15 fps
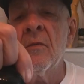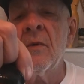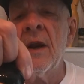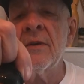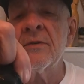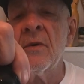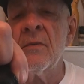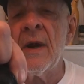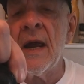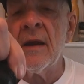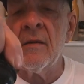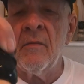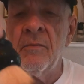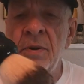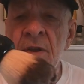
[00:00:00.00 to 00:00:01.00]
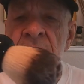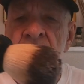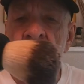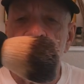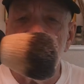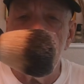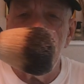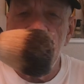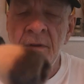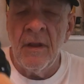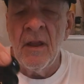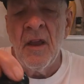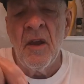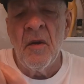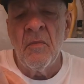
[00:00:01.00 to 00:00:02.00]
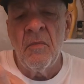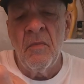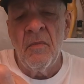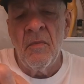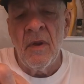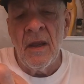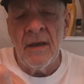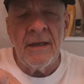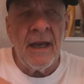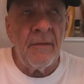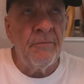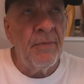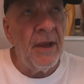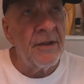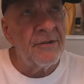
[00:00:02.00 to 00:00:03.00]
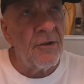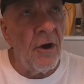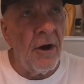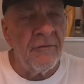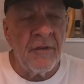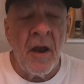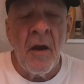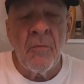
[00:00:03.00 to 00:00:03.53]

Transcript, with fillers: RazoRock Plissoff. Not piss off,